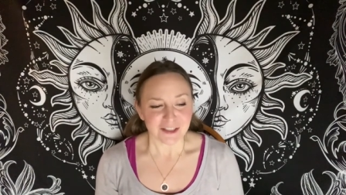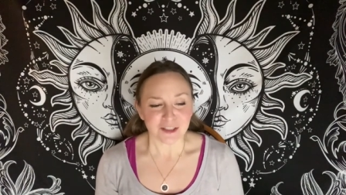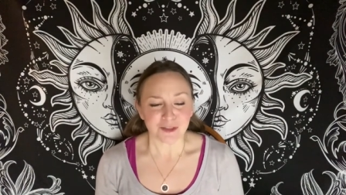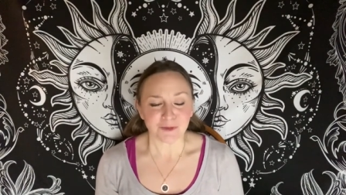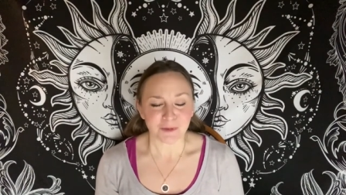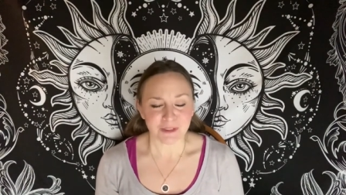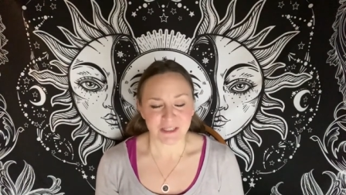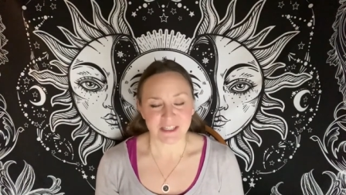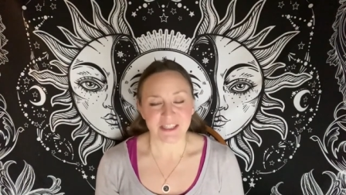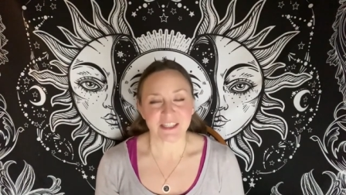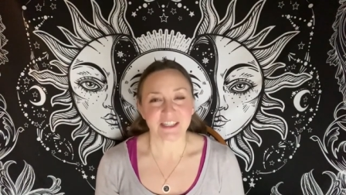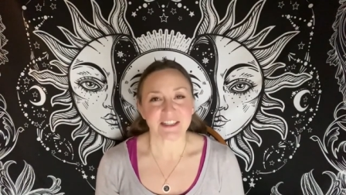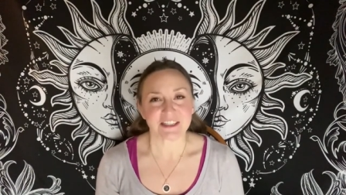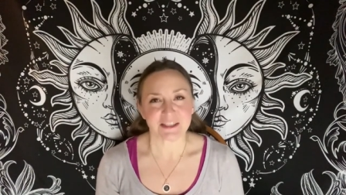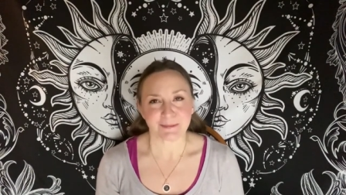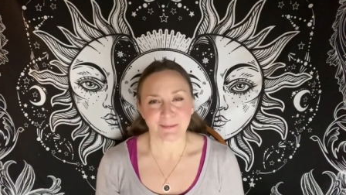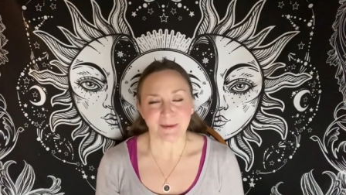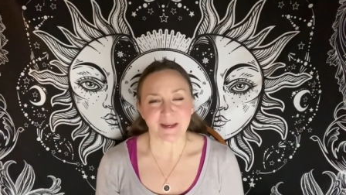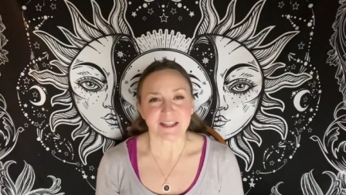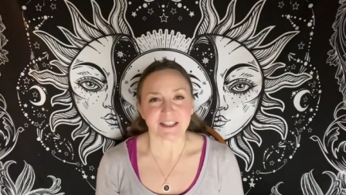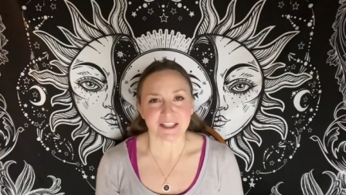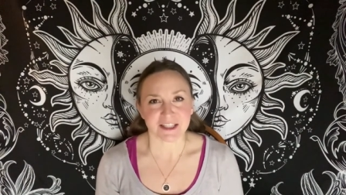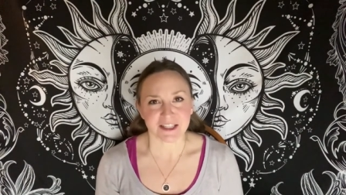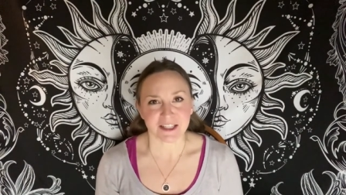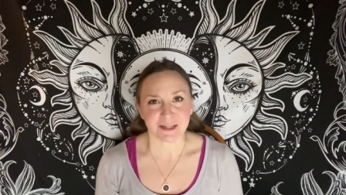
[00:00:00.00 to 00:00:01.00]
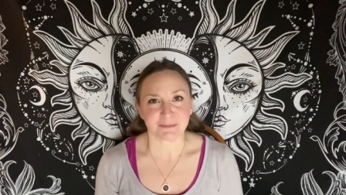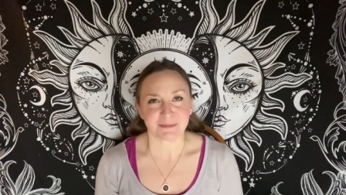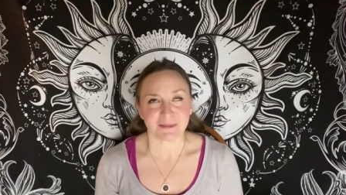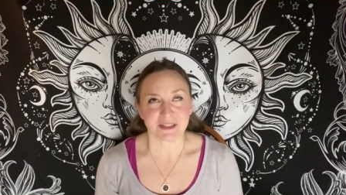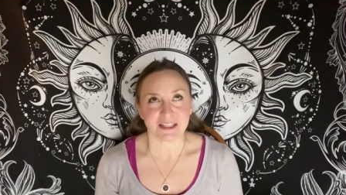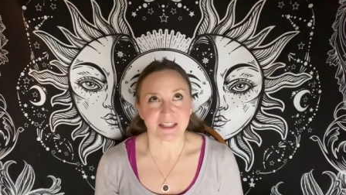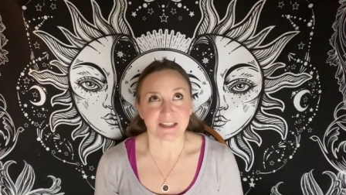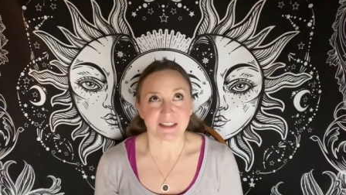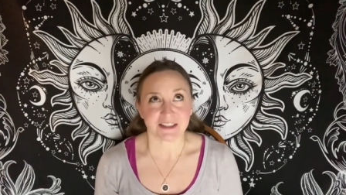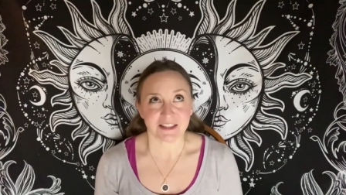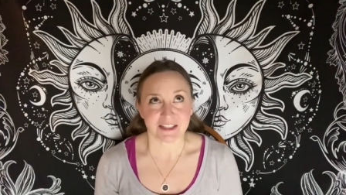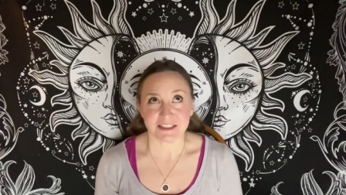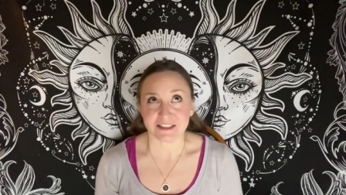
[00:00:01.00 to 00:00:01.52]
we can expect
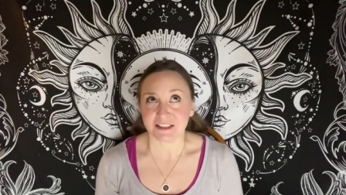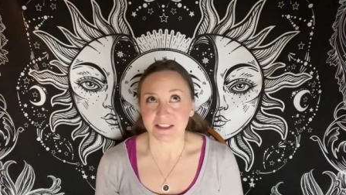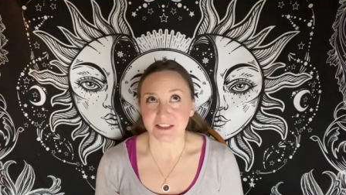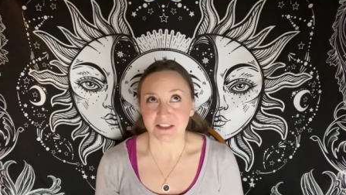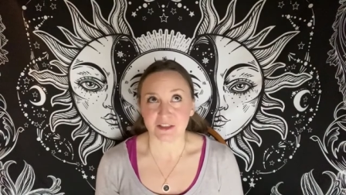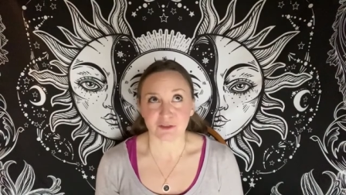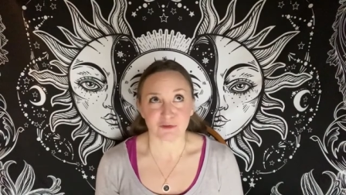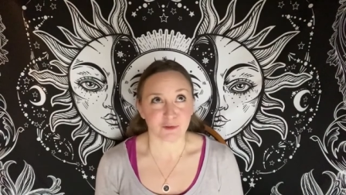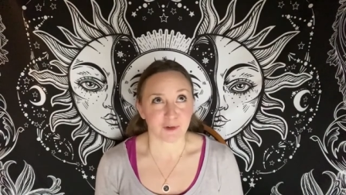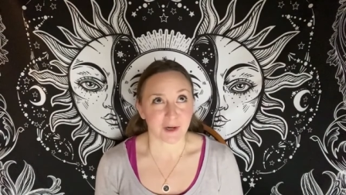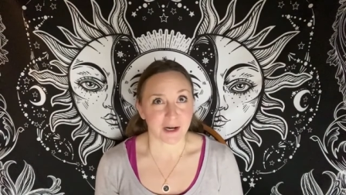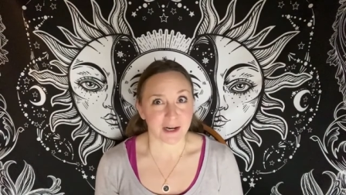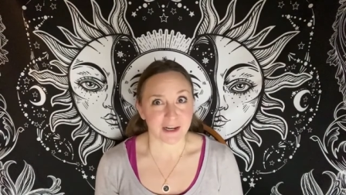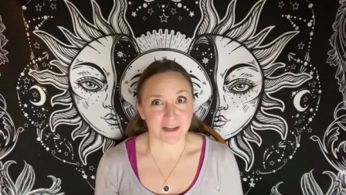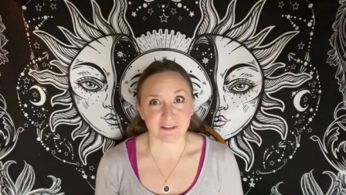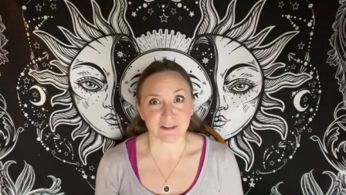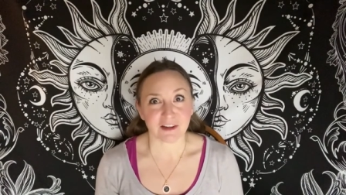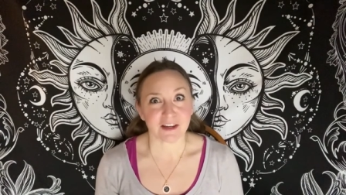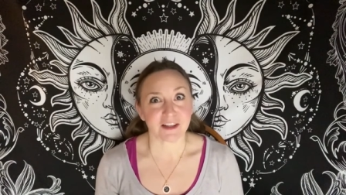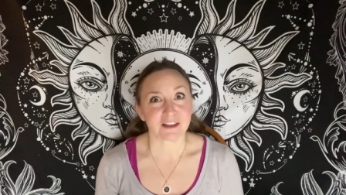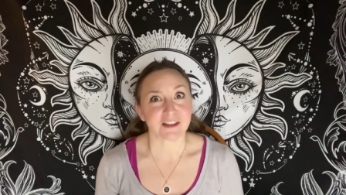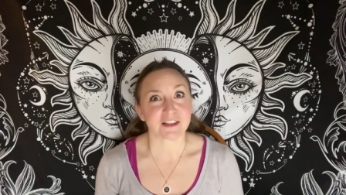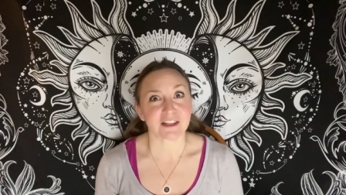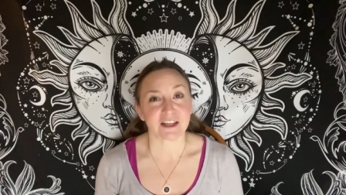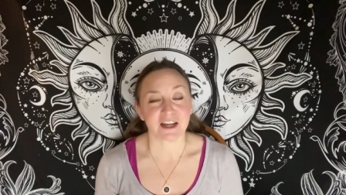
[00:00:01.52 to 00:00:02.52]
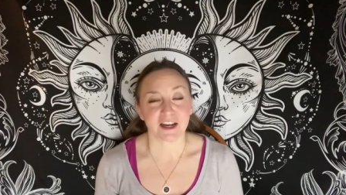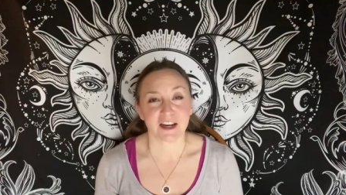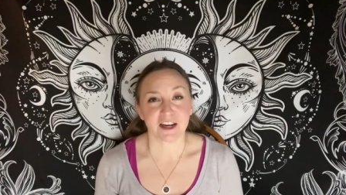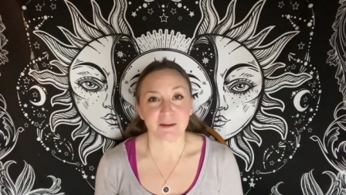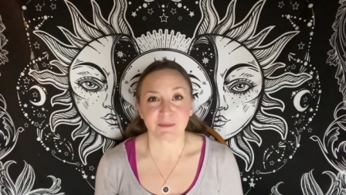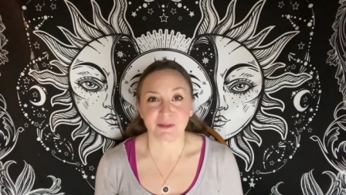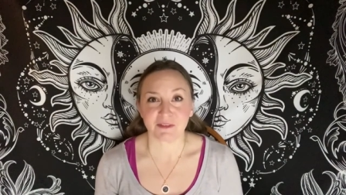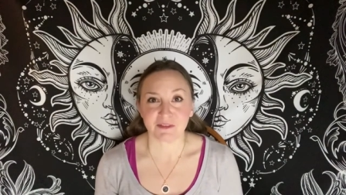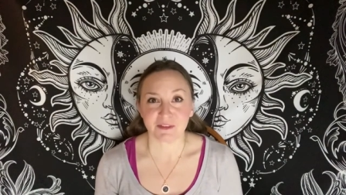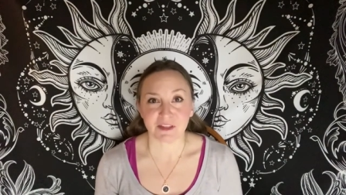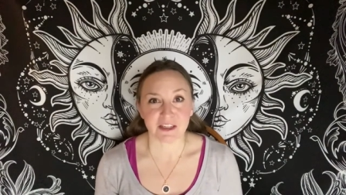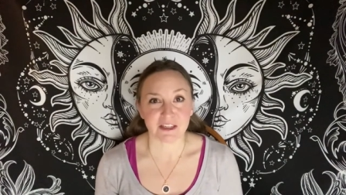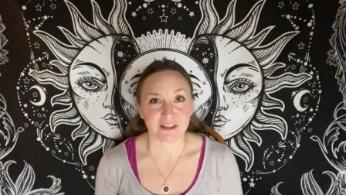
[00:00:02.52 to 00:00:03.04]
something. This is right around the
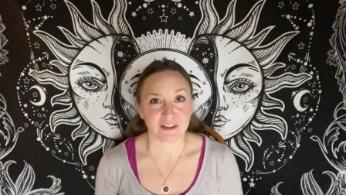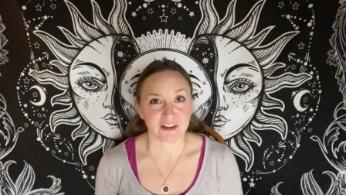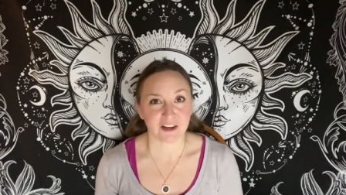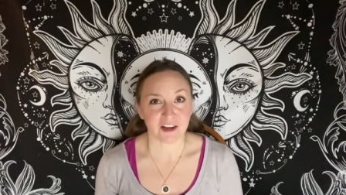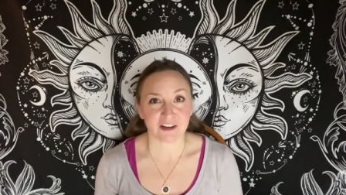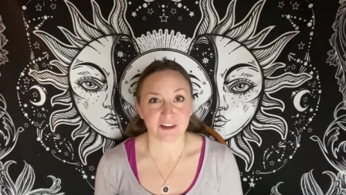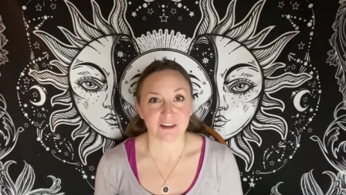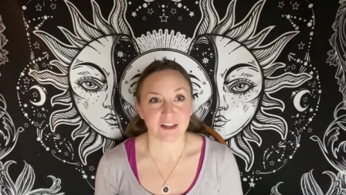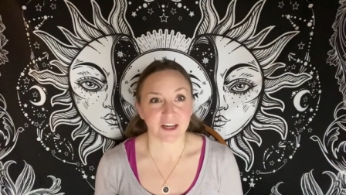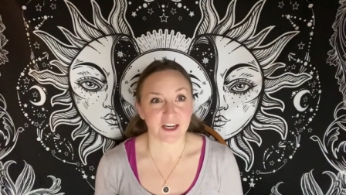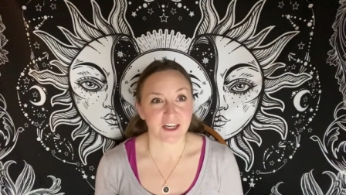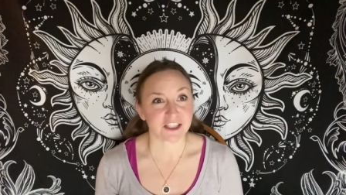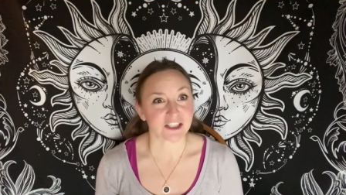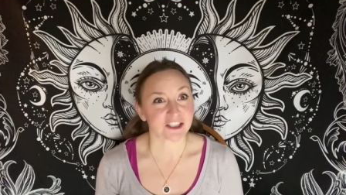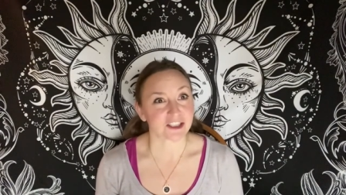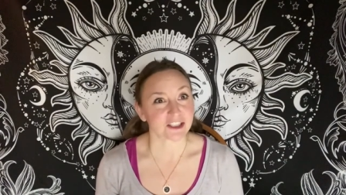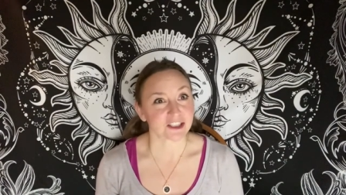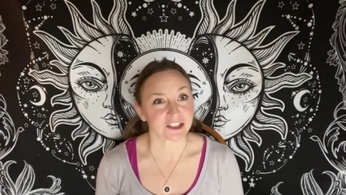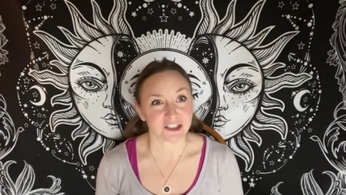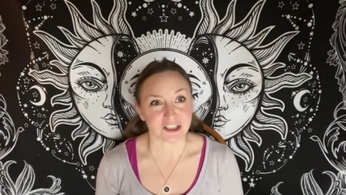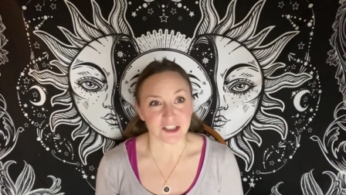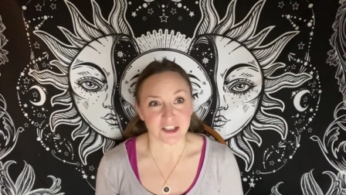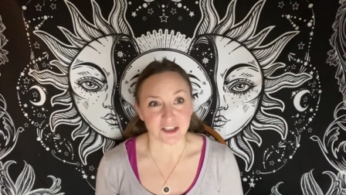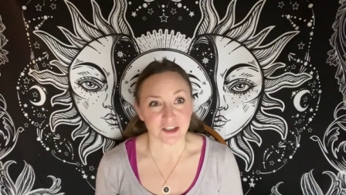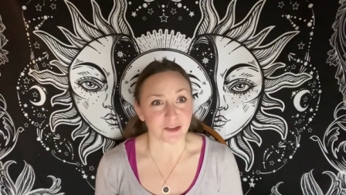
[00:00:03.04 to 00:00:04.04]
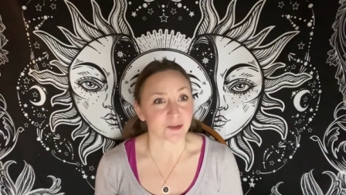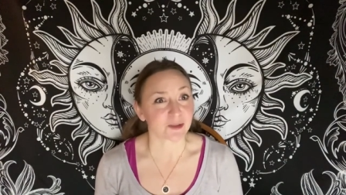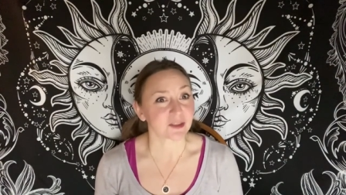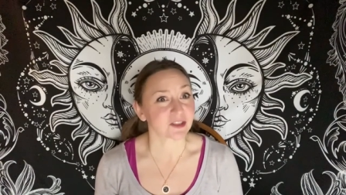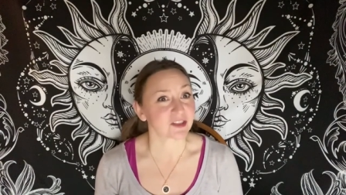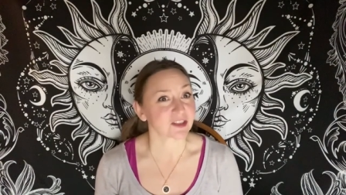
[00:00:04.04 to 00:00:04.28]
time of the inauguration too.